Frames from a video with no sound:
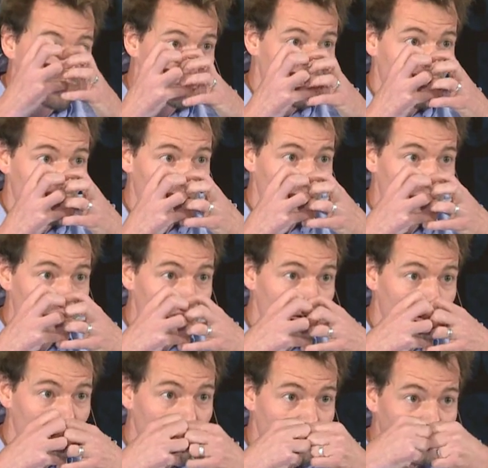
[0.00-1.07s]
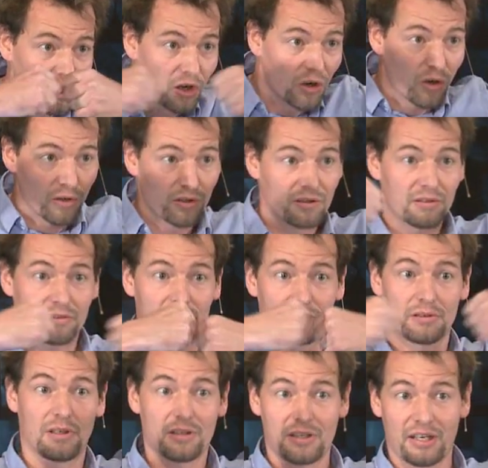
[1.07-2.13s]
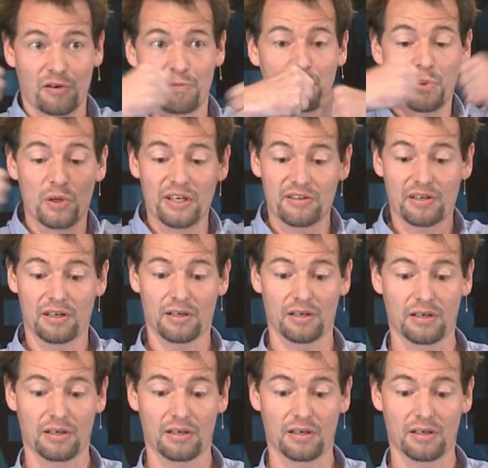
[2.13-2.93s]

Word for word: together or, or kind of pull each other